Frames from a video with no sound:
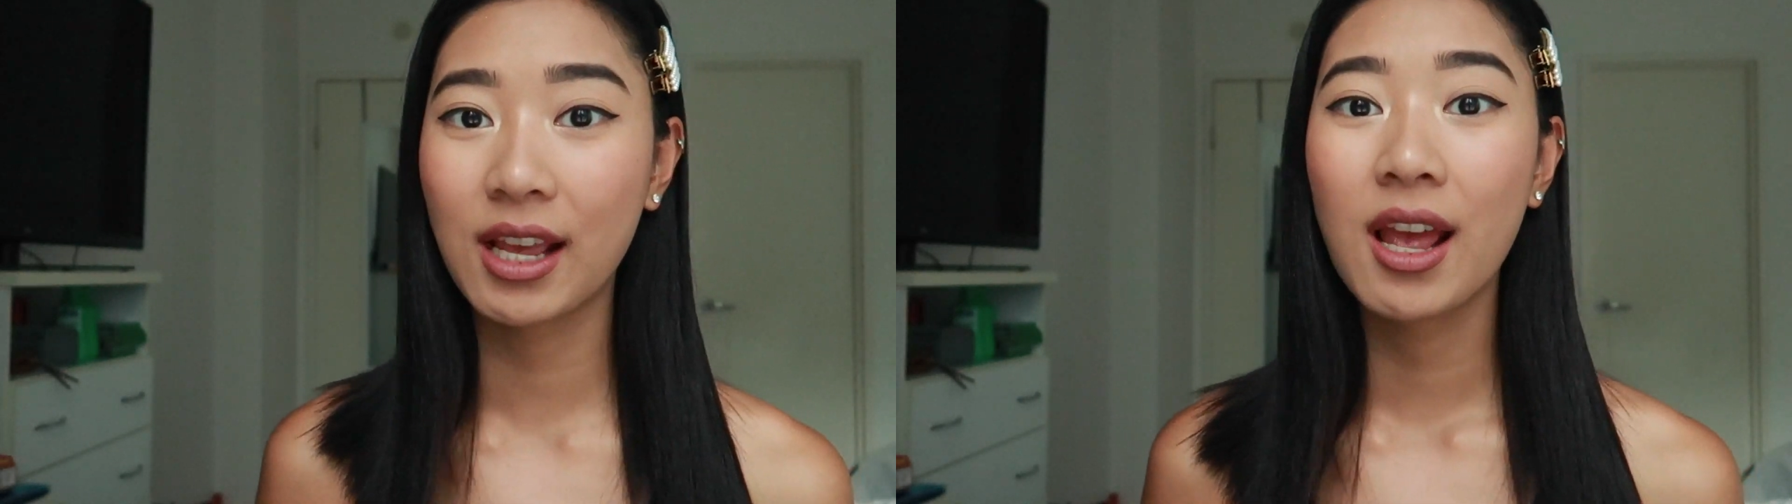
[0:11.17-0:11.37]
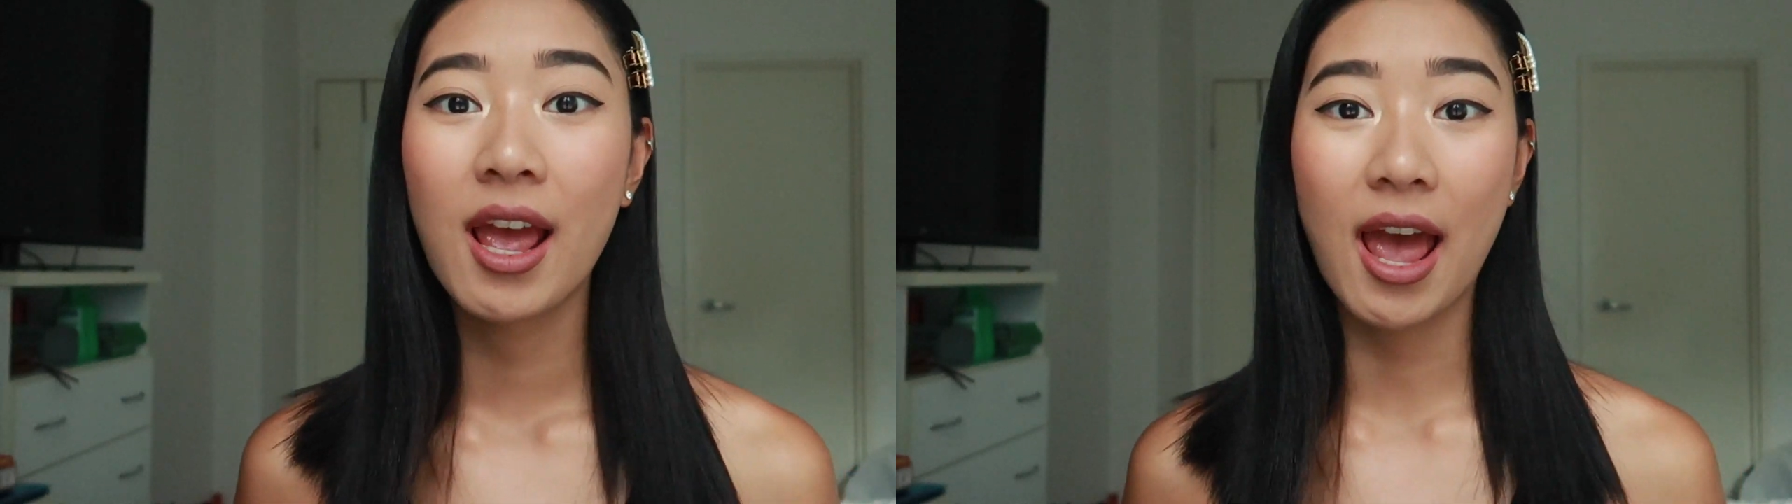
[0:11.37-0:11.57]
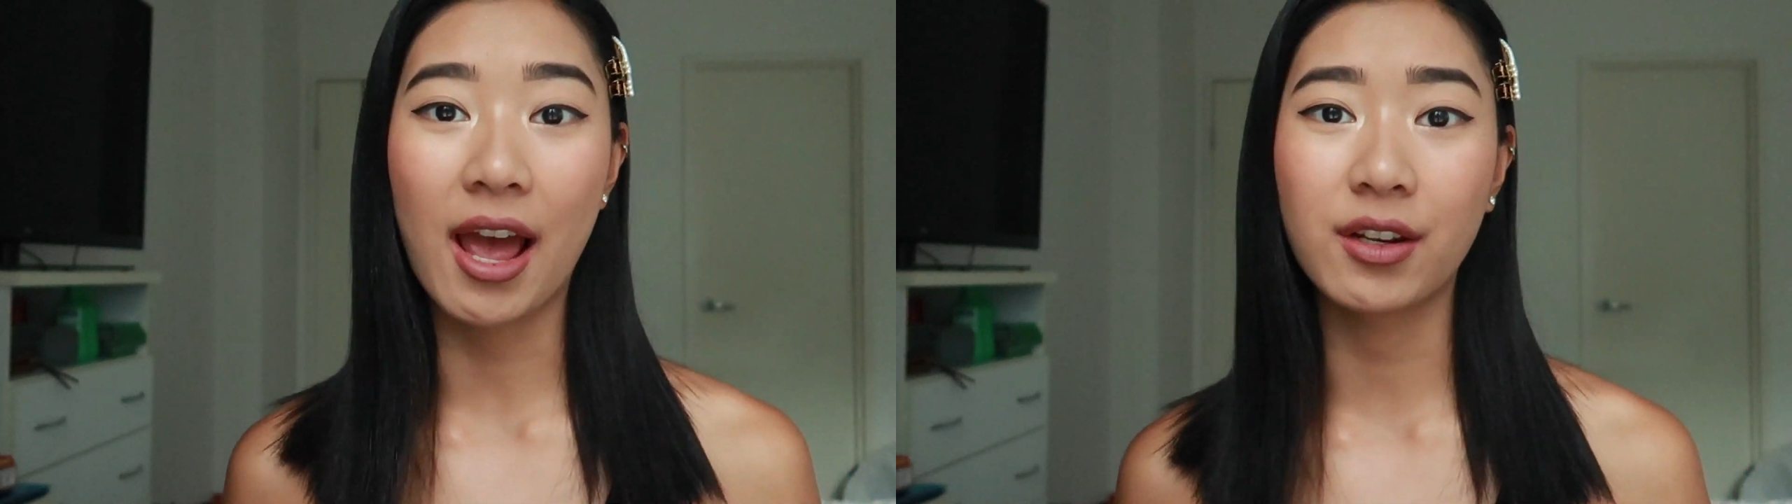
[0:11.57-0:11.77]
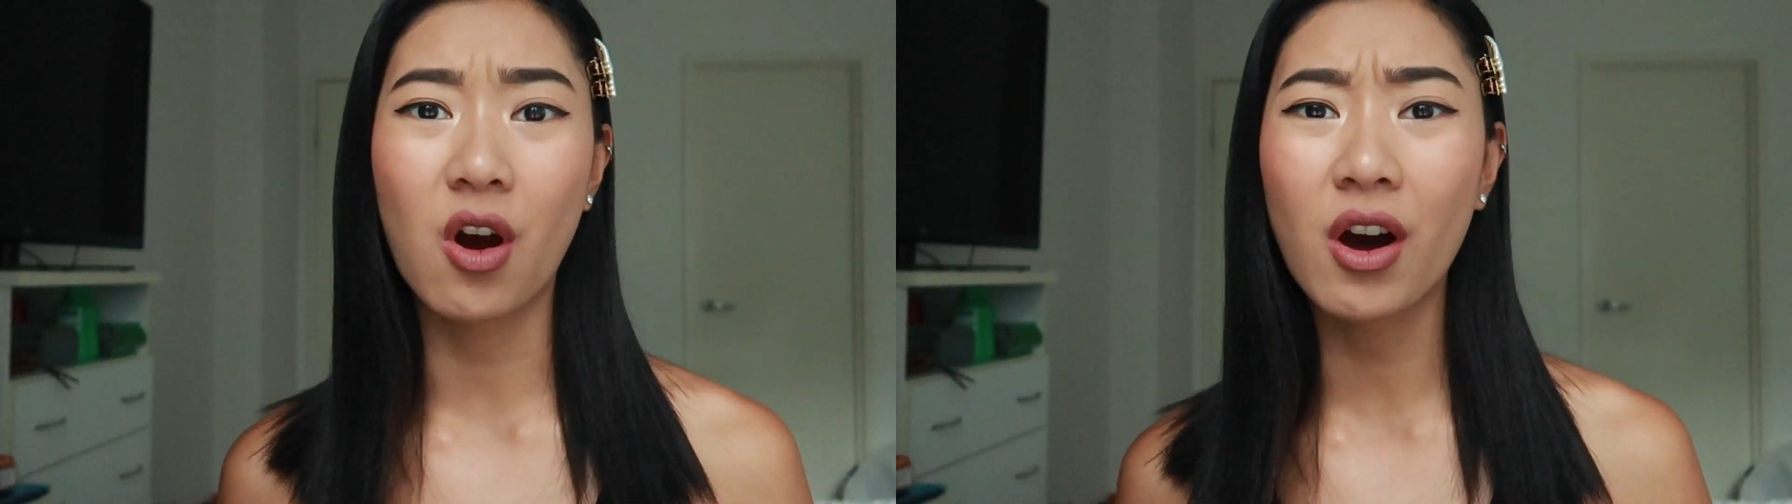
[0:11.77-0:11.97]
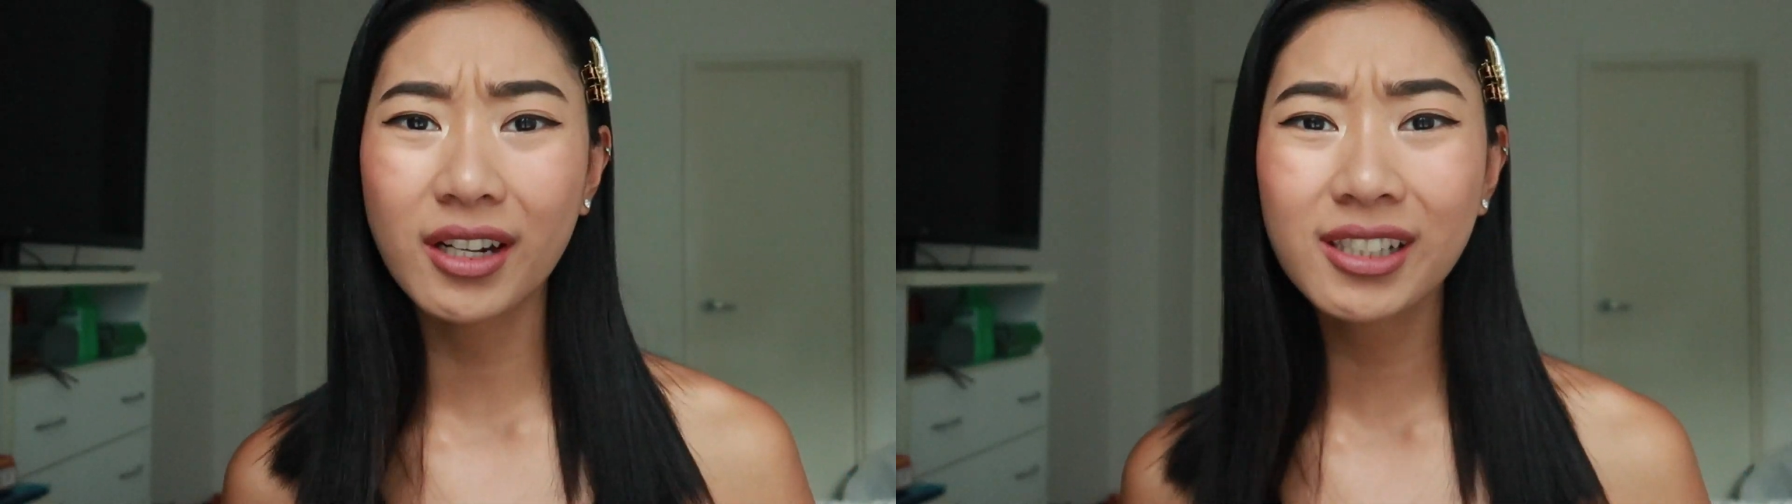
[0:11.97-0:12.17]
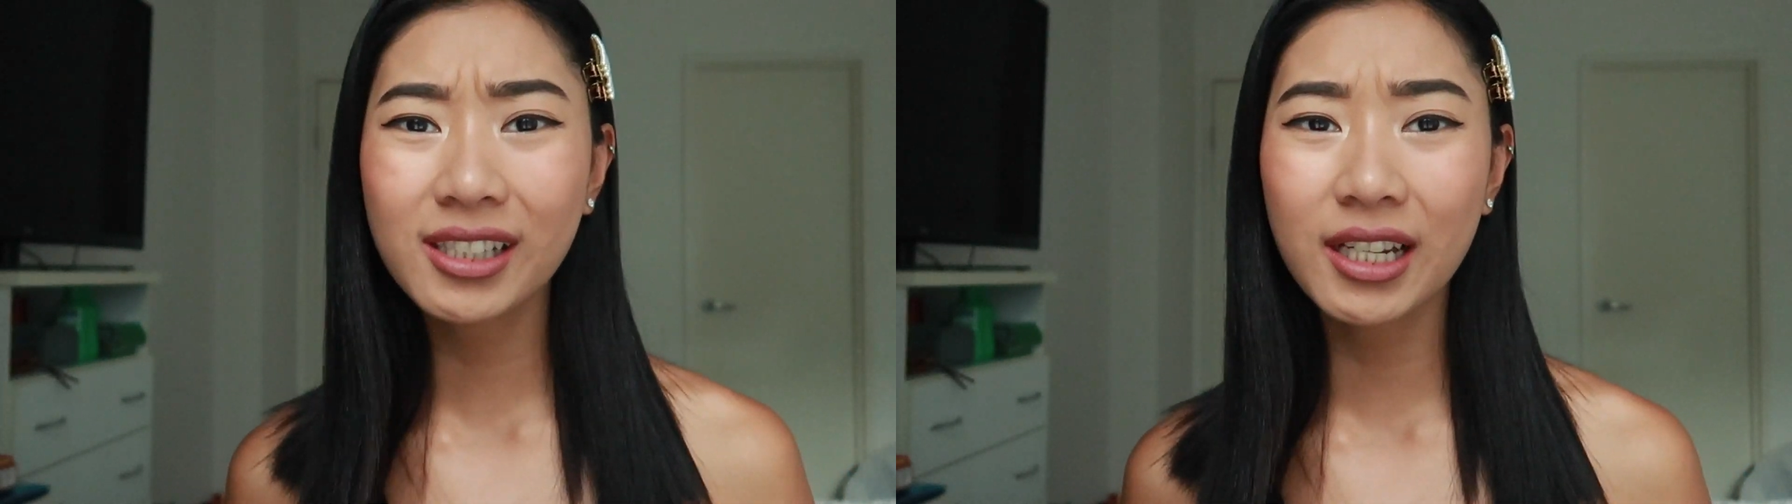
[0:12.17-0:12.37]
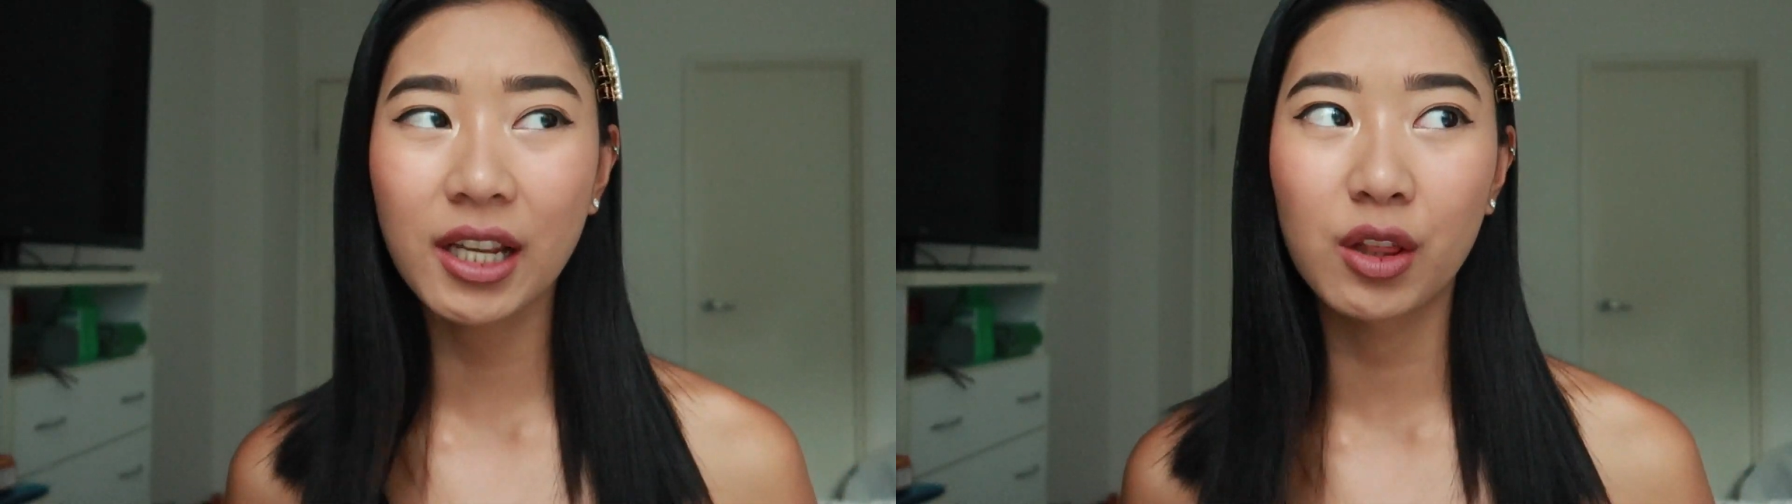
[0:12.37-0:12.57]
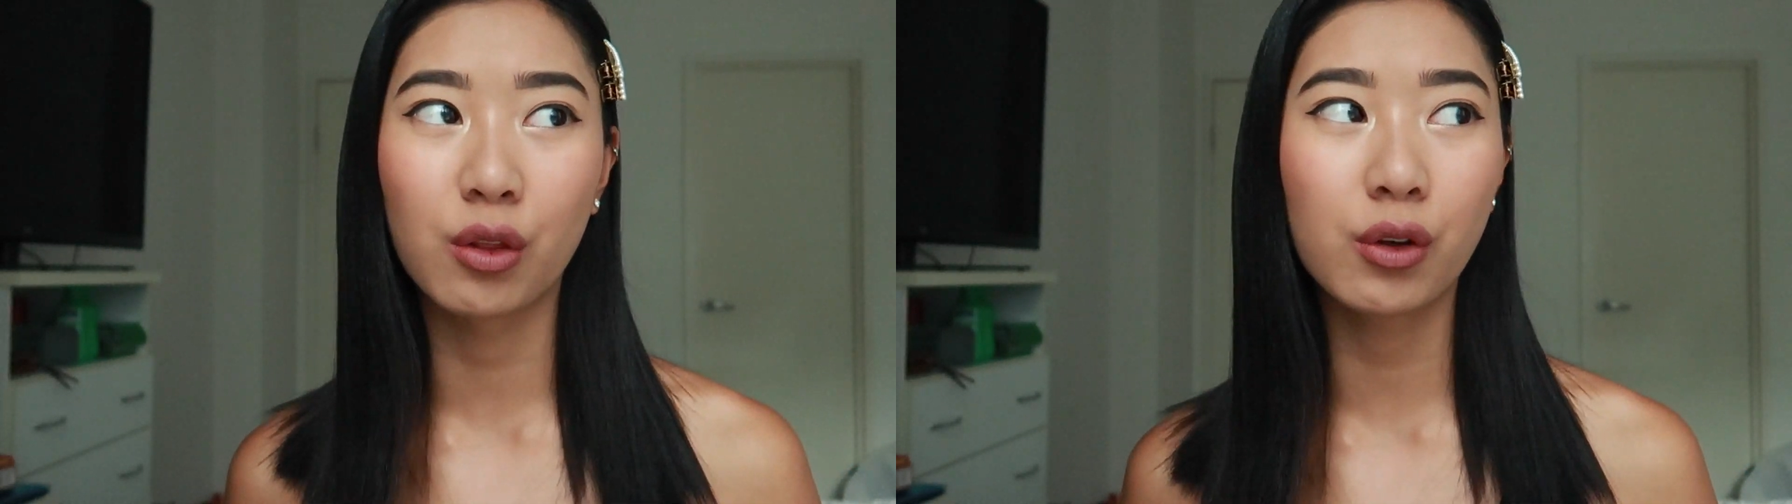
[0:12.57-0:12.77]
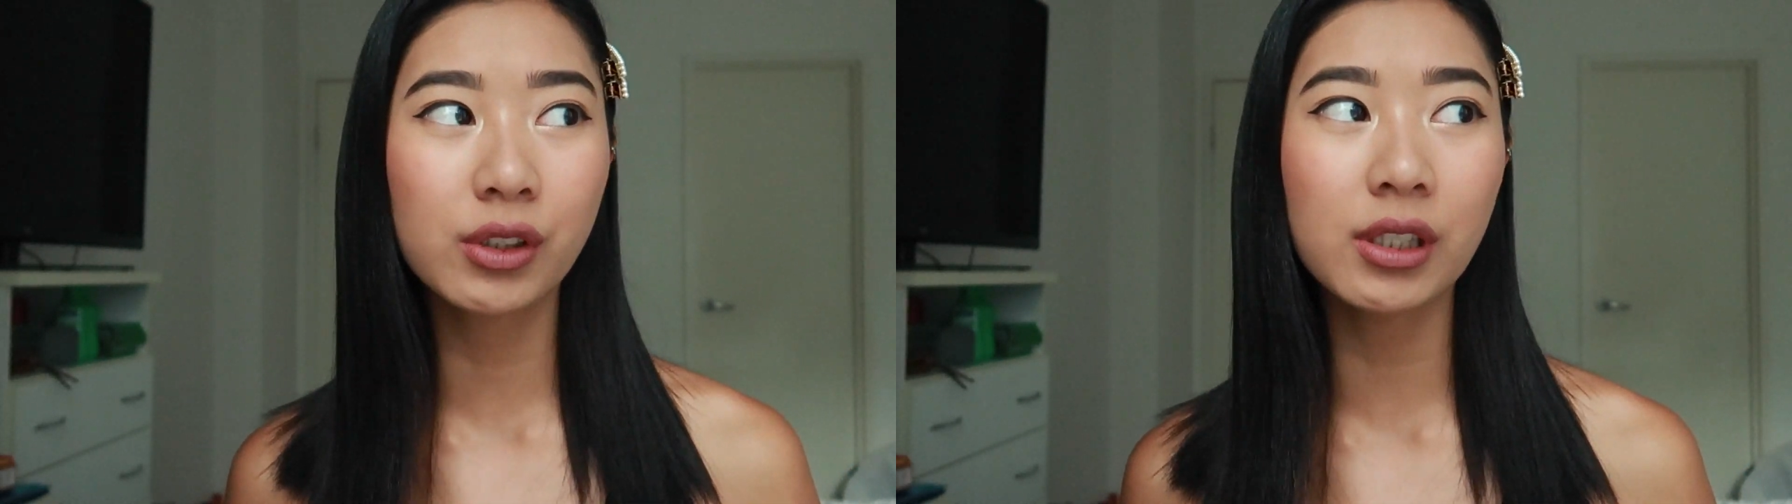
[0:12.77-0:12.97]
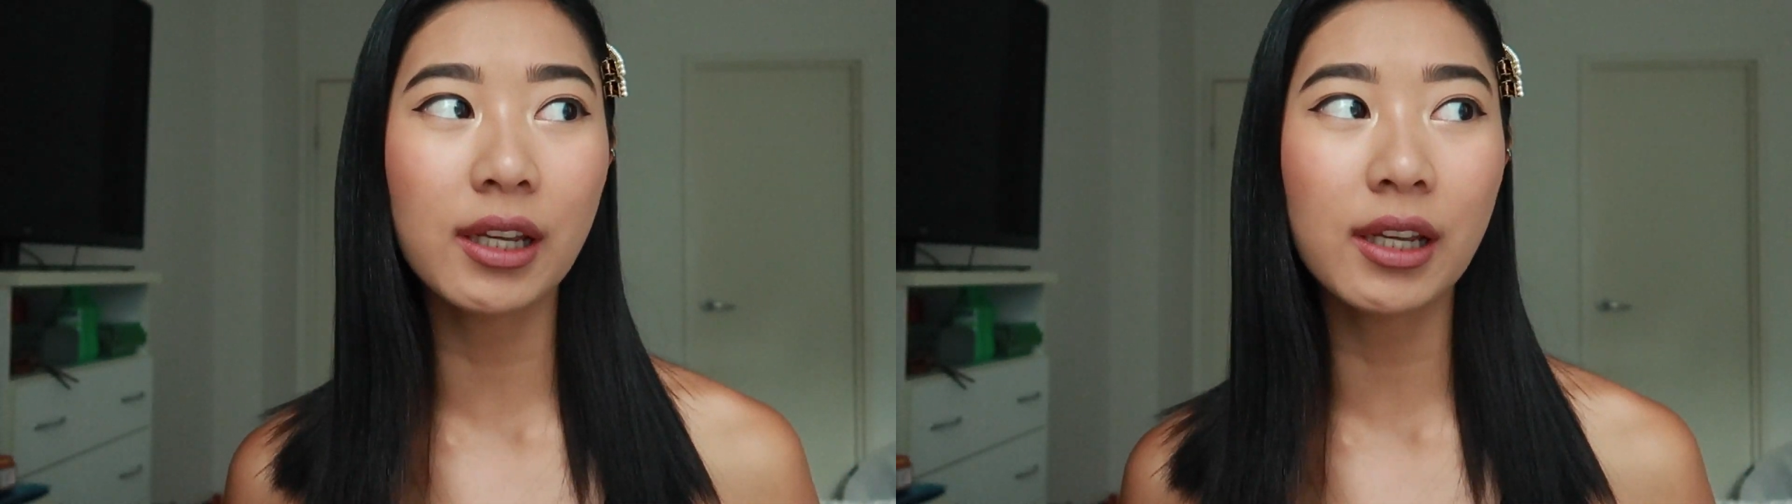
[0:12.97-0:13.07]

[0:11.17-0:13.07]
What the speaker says: and honestly it looks